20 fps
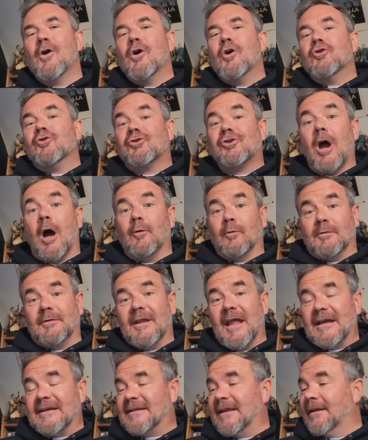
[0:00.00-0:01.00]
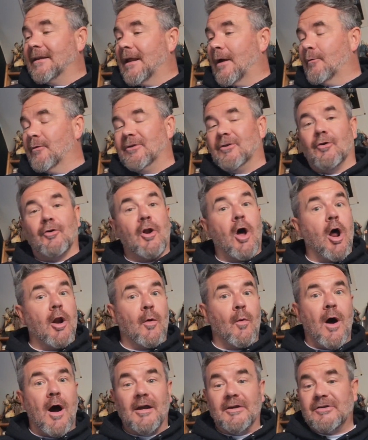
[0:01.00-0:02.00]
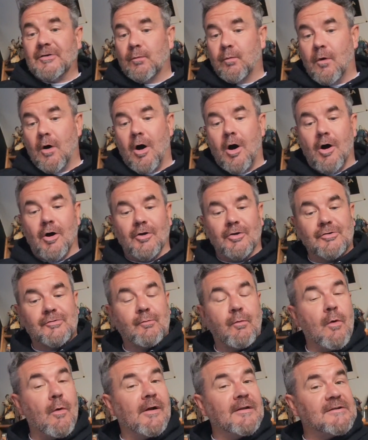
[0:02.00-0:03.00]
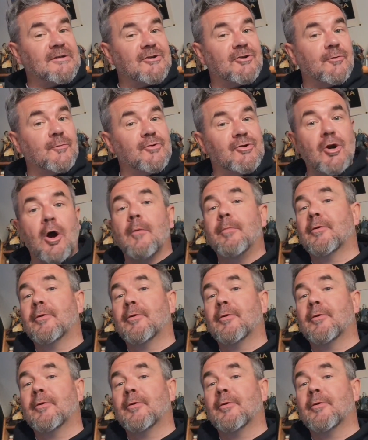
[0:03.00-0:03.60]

So, next thing that we done horror-wise was we went to some shop